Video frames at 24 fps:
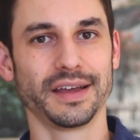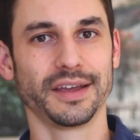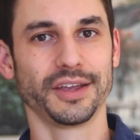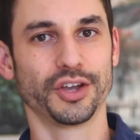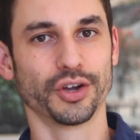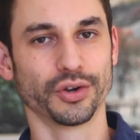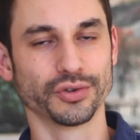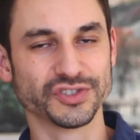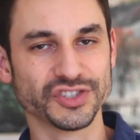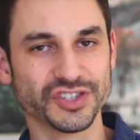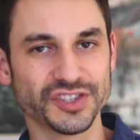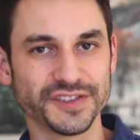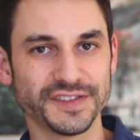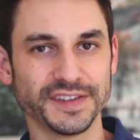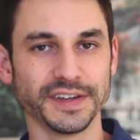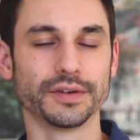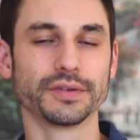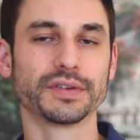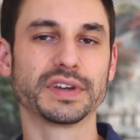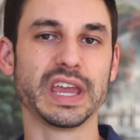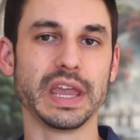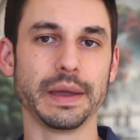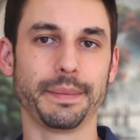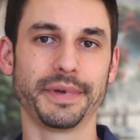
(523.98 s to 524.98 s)
you're
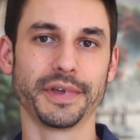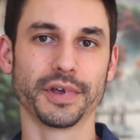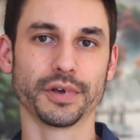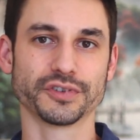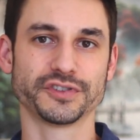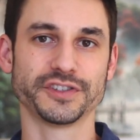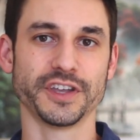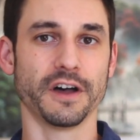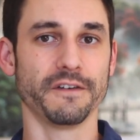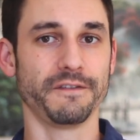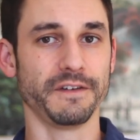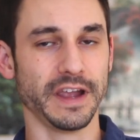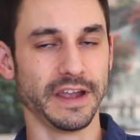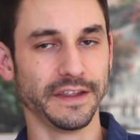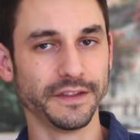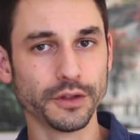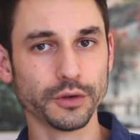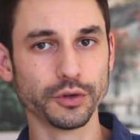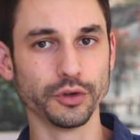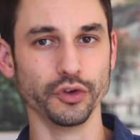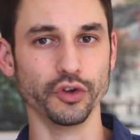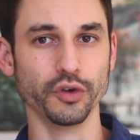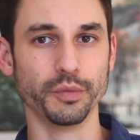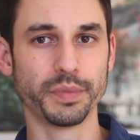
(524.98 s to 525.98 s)
still keeping yourself in
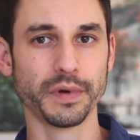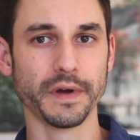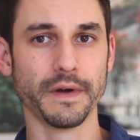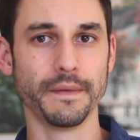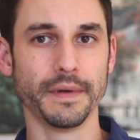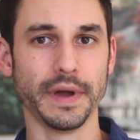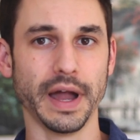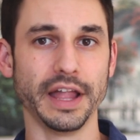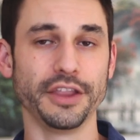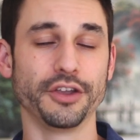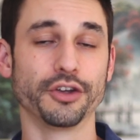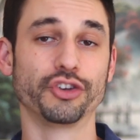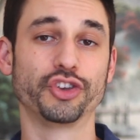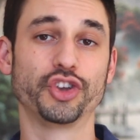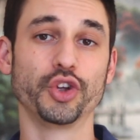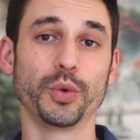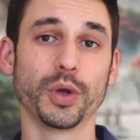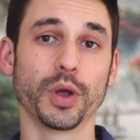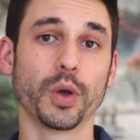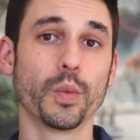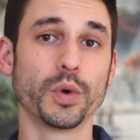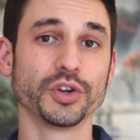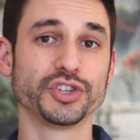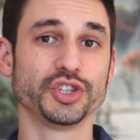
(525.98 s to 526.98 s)
the loop and you're
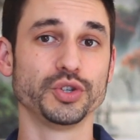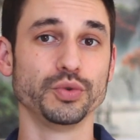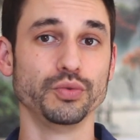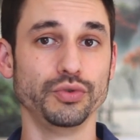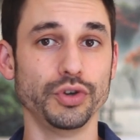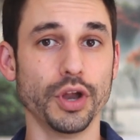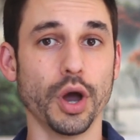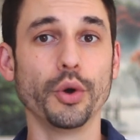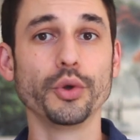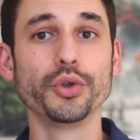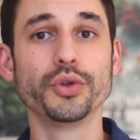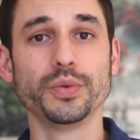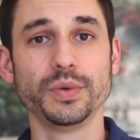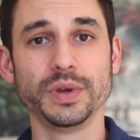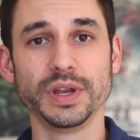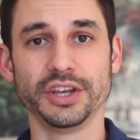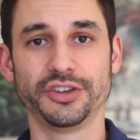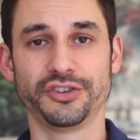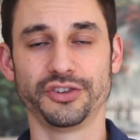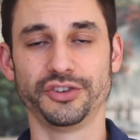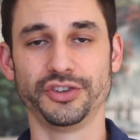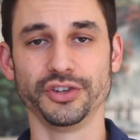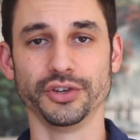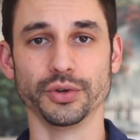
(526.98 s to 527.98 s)
doing what you know you
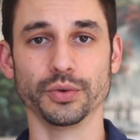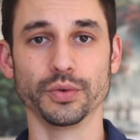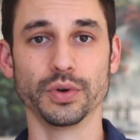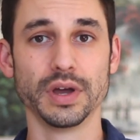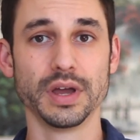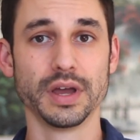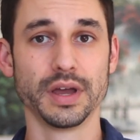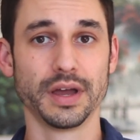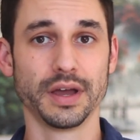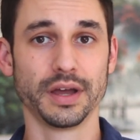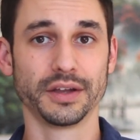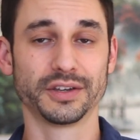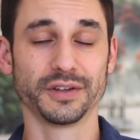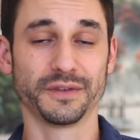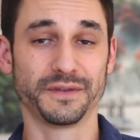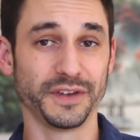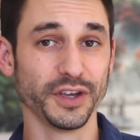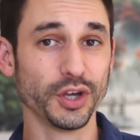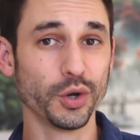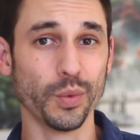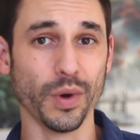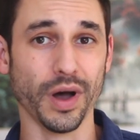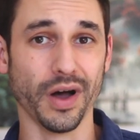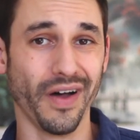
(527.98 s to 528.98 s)
need to do to
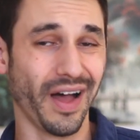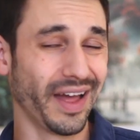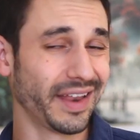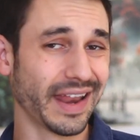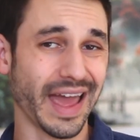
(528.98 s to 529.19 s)
feel well.